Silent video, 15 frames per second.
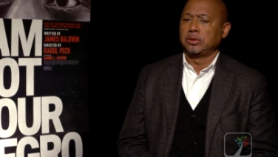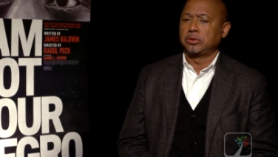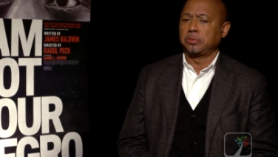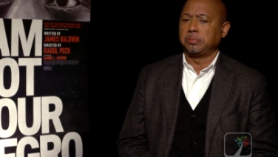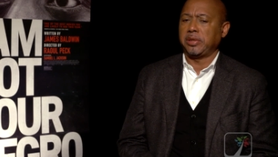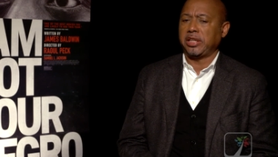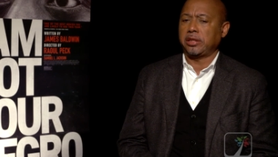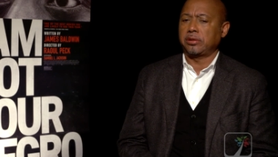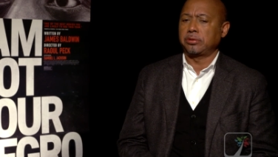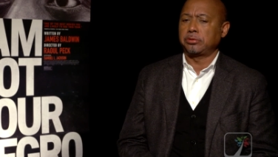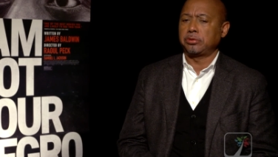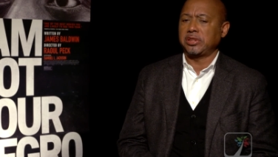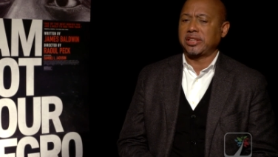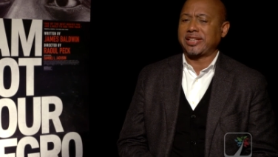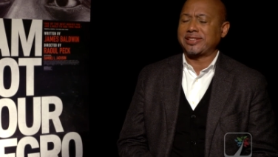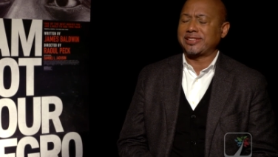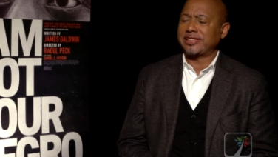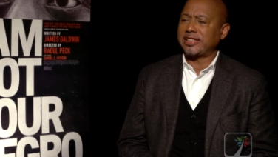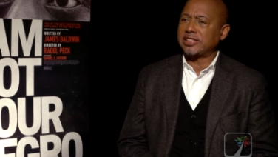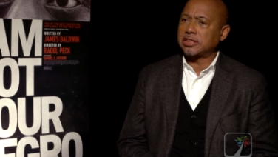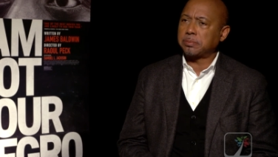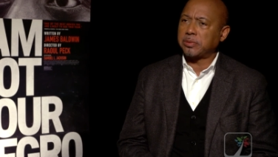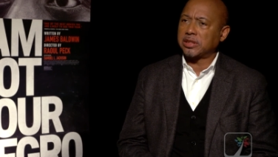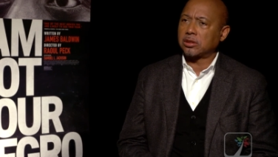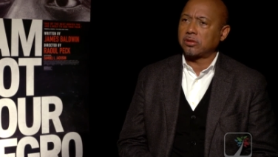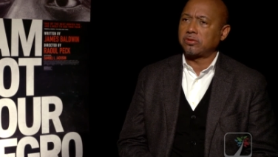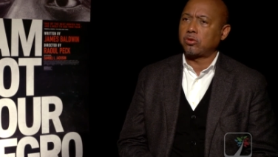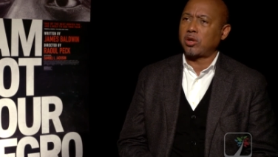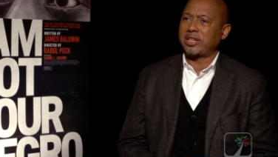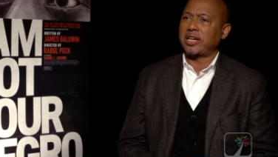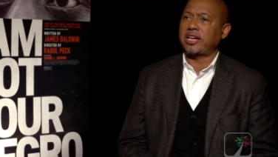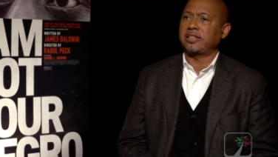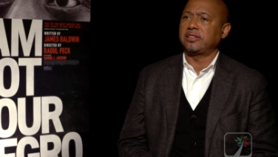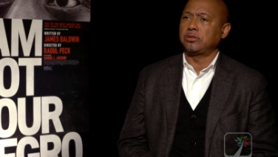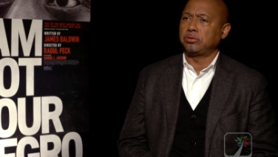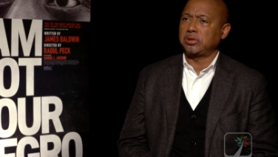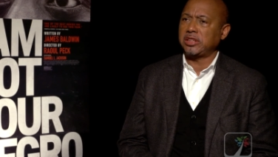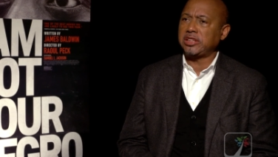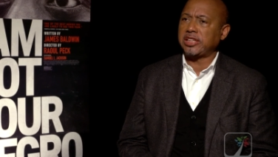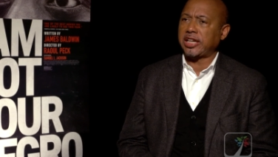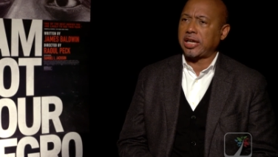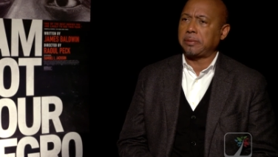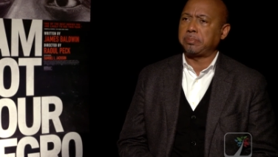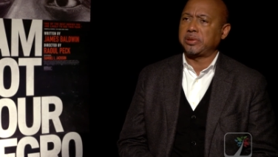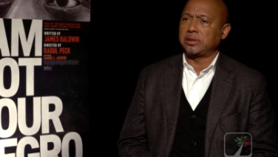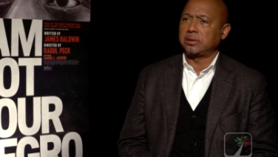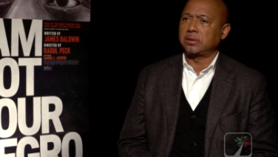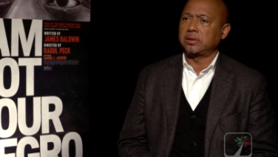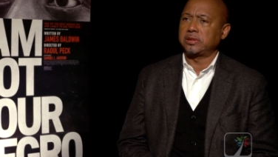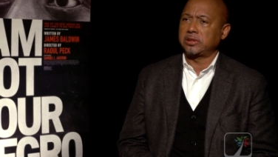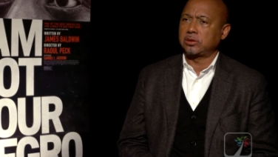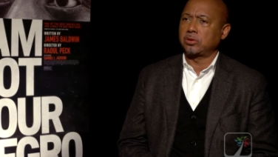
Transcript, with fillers: to make a real assessment of what had really happened those,